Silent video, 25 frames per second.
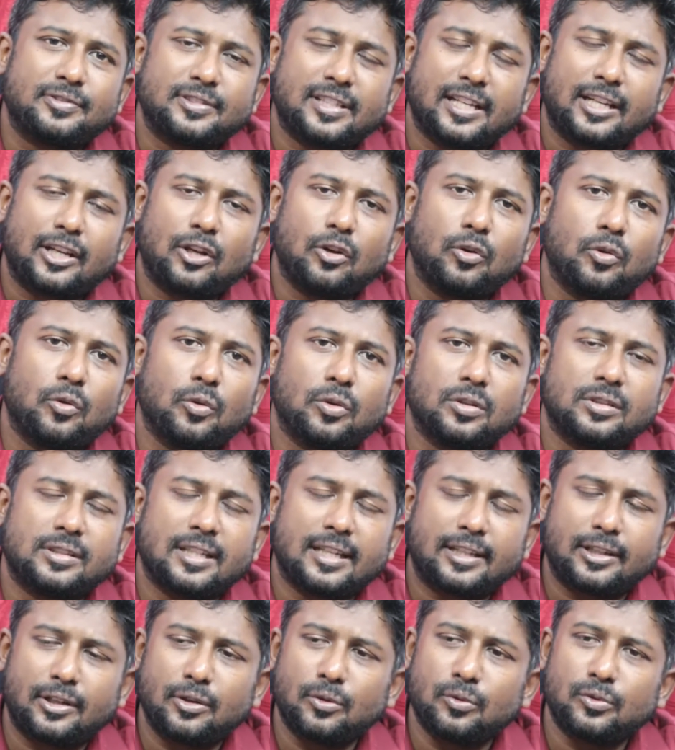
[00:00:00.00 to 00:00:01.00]

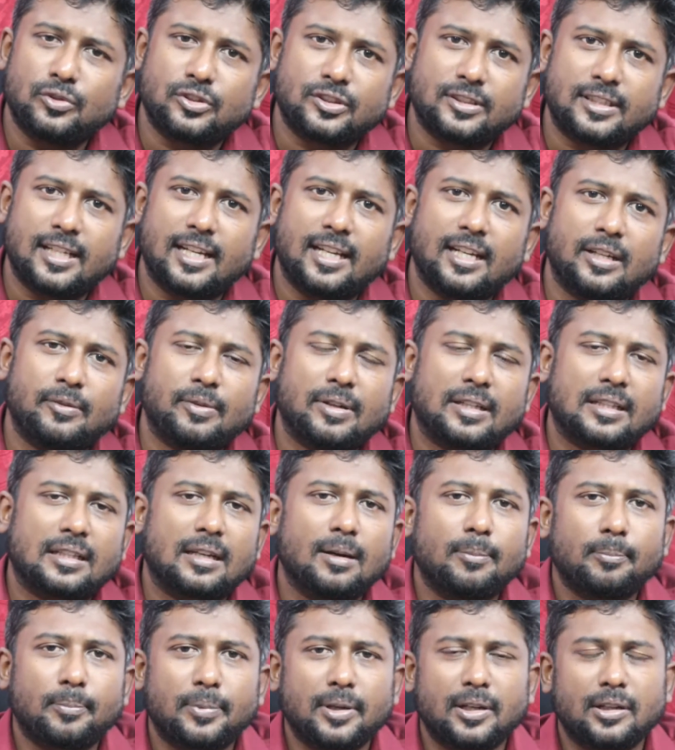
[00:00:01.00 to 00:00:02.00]
secured state when
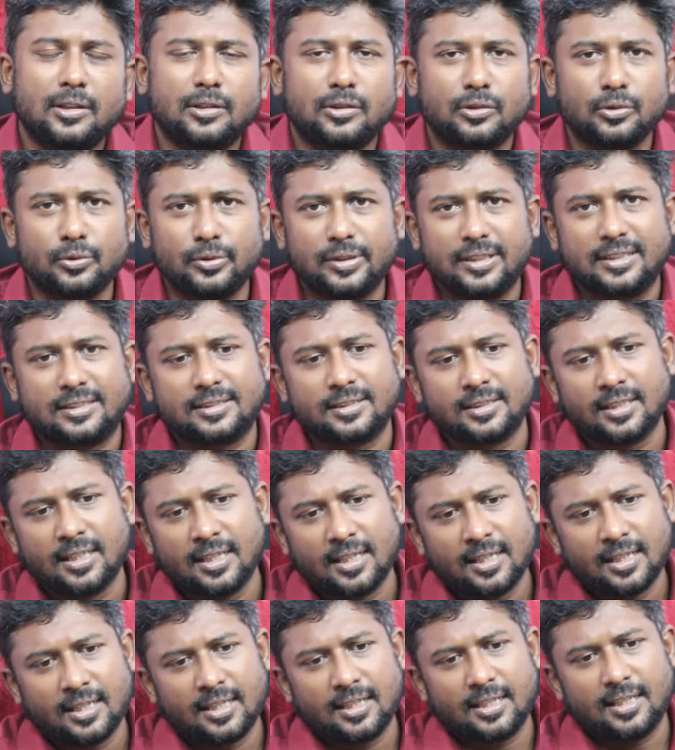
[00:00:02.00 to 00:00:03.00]
compared to its
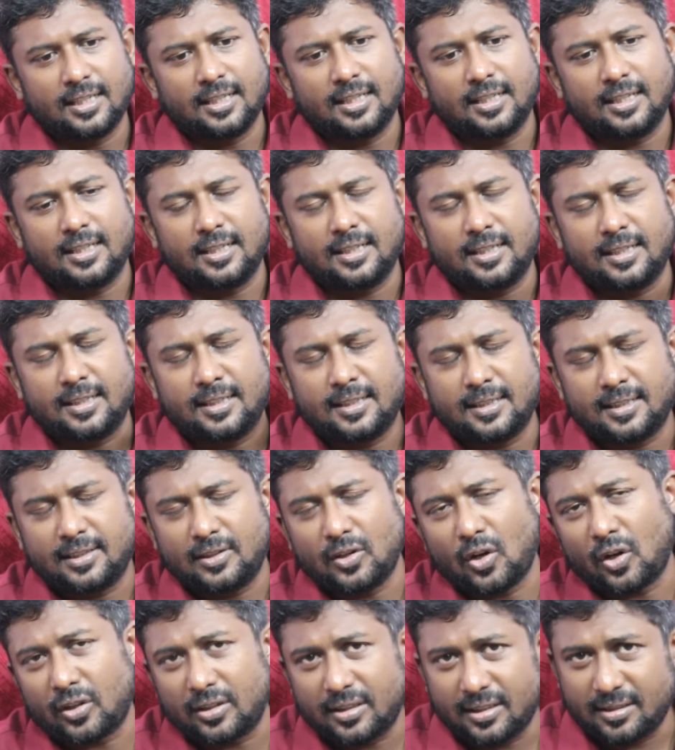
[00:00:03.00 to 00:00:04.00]

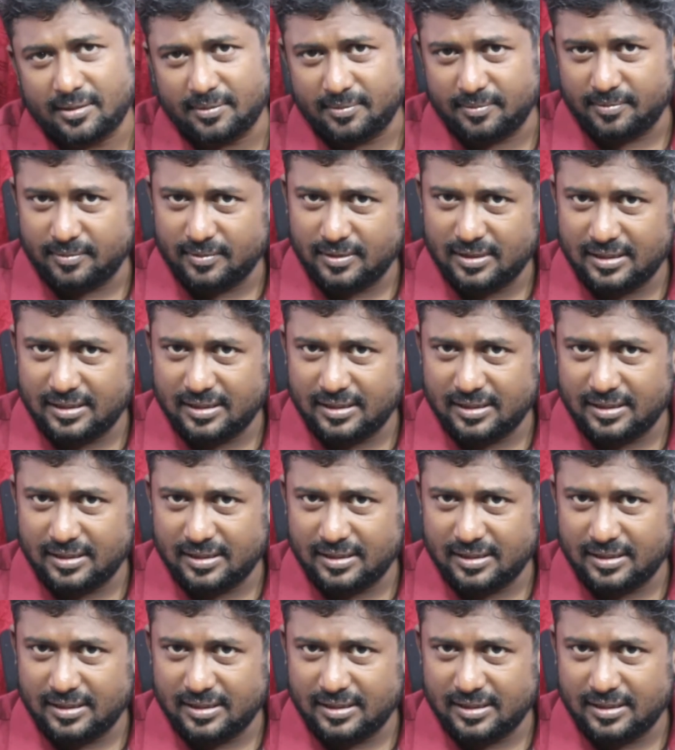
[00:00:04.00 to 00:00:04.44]
northern